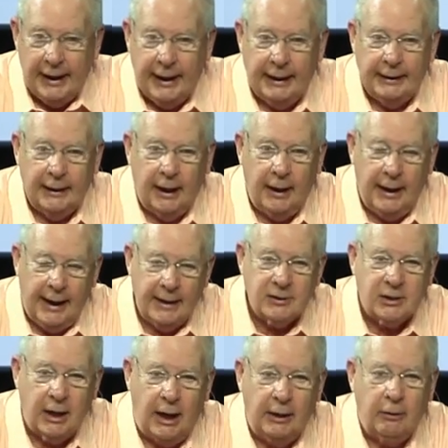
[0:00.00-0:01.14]
and uh,
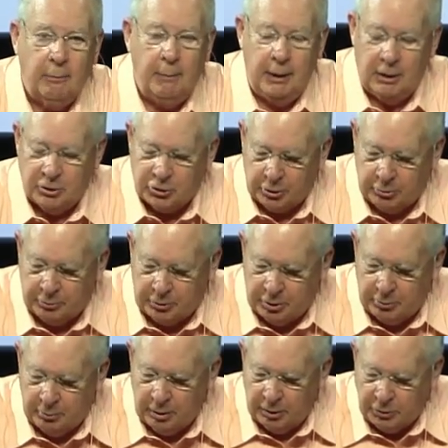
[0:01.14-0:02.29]
ask God to minister
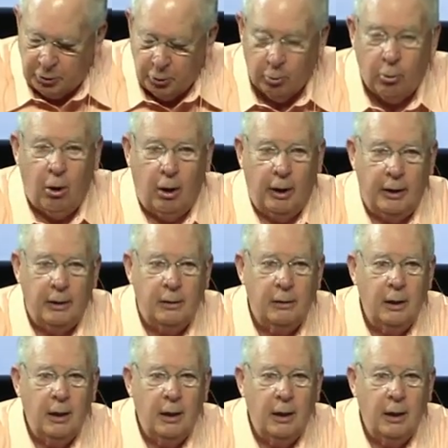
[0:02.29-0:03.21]
to your heart